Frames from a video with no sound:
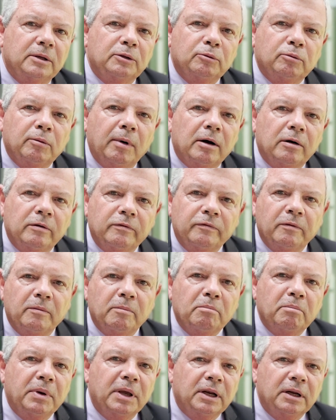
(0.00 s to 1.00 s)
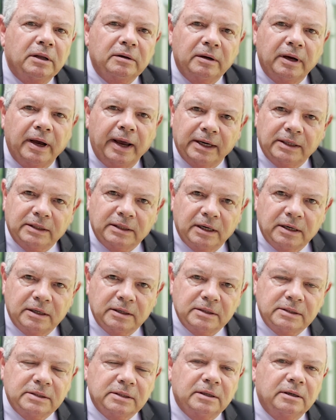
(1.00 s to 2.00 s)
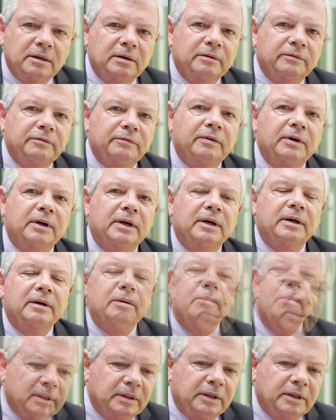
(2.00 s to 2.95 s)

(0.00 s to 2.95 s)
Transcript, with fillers: 12 million hectares of uh,